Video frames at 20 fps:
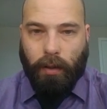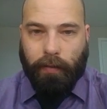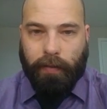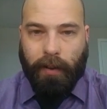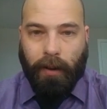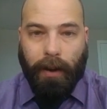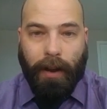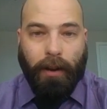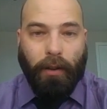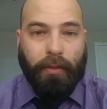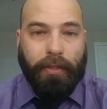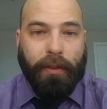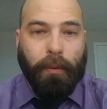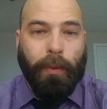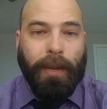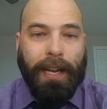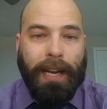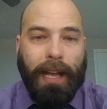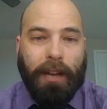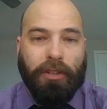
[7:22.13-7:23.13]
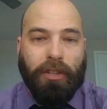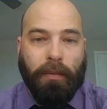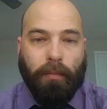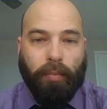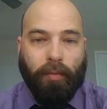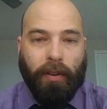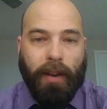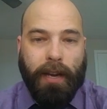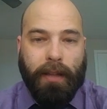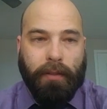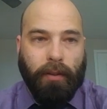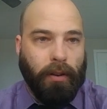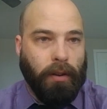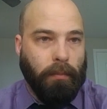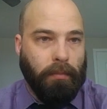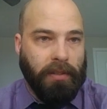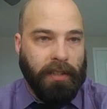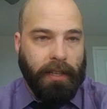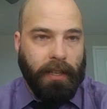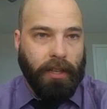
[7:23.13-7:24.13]
here. I don't think we can actually break their
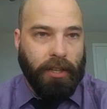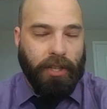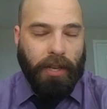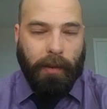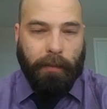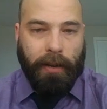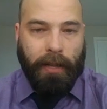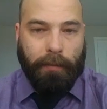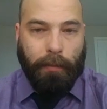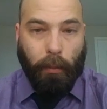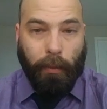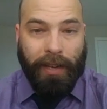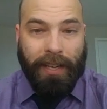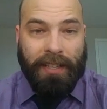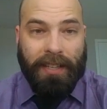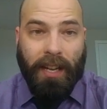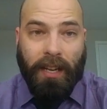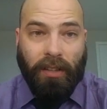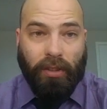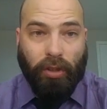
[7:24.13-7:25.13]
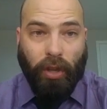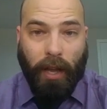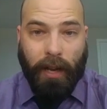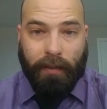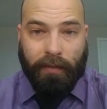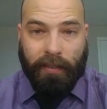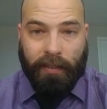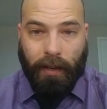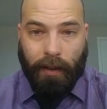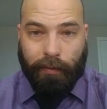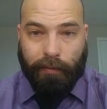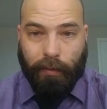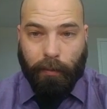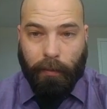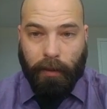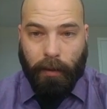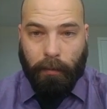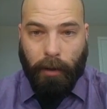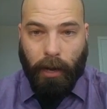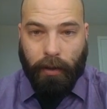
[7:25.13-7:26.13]
complete hegemony, but we can take a lot of stuff
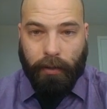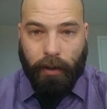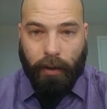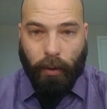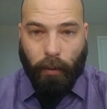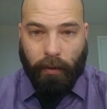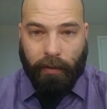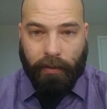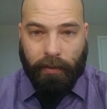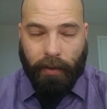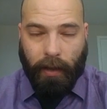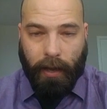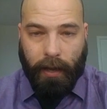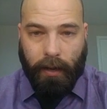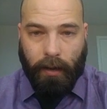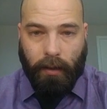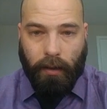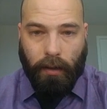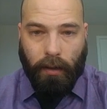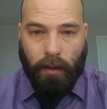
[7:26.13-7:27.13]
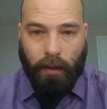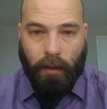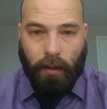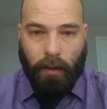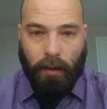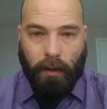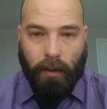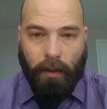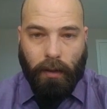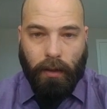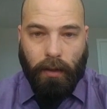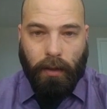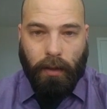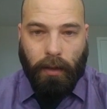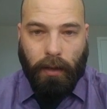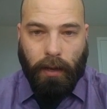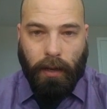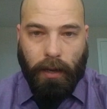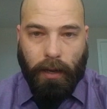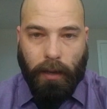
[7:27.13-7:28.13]
from them on the north side.
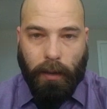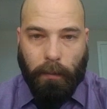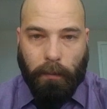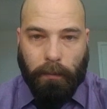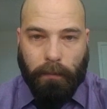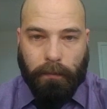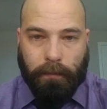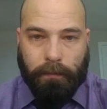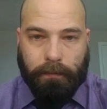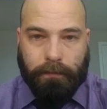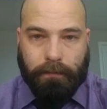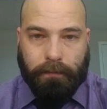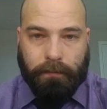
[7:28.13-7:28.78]
Okay,